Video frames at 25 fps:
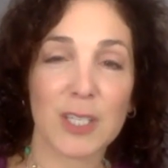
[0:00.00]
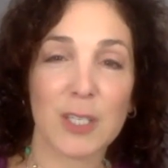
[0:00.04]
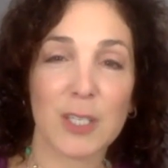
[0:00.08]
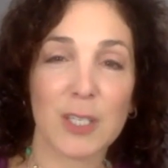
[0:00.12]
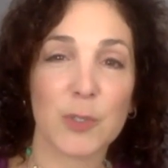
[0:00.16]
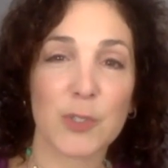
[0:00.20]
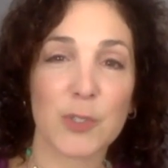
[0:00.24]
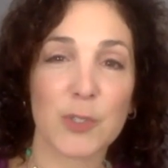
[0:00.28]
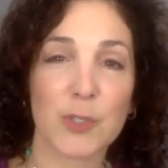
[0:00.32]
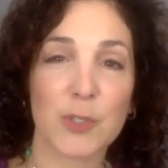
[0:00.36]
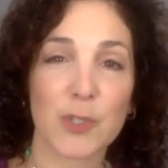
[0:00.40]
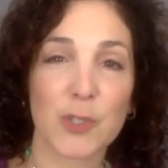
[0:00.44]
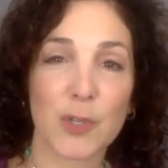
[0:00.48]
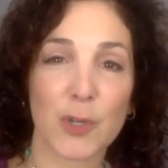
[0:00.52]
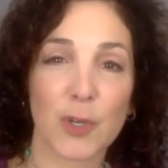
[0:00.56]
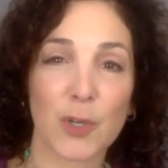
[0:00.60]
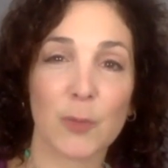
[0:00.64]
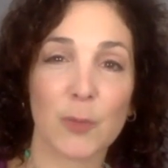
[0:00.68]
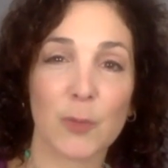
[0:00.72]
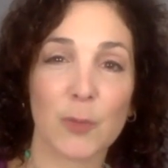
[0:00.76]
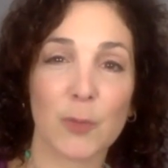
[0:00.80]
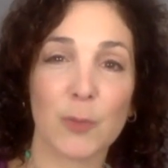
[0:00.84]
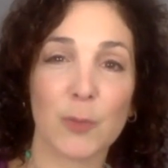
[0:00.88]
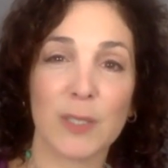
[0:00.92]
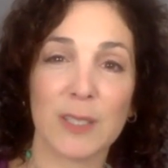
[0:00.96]
It was
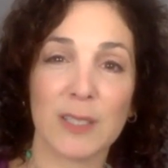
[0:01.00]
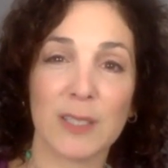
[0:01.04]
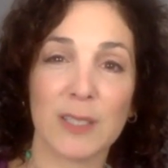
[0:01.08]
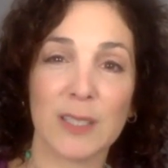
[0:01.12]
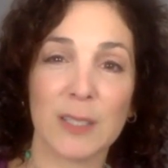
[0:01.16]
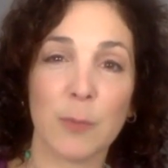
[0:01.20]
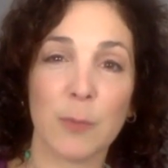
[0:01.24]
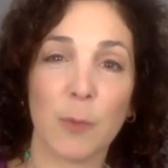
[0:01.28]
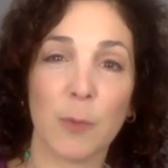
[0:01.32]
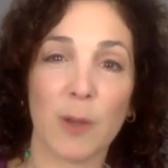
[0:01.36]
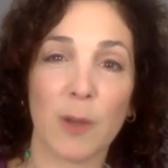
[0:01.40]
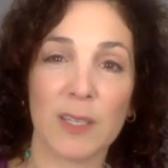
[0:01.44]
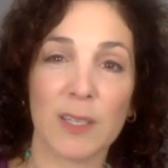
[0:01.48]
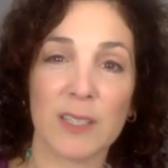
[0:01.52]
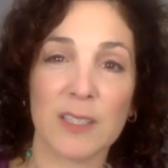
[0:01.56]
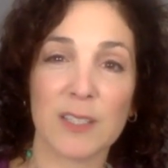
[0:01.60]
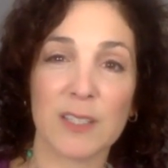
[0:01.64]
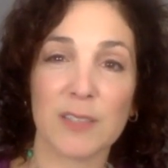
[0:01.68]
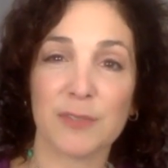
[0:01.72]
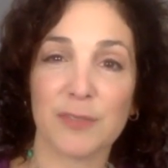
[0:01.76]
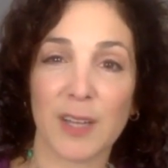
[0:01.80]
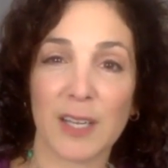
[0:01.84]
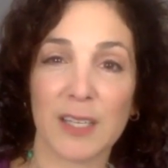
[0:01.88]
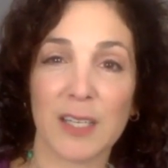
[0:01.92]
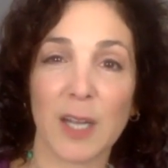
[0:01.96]
her really wanting
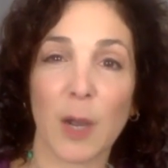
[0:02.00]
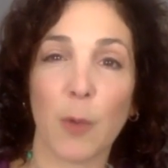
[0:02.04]
to find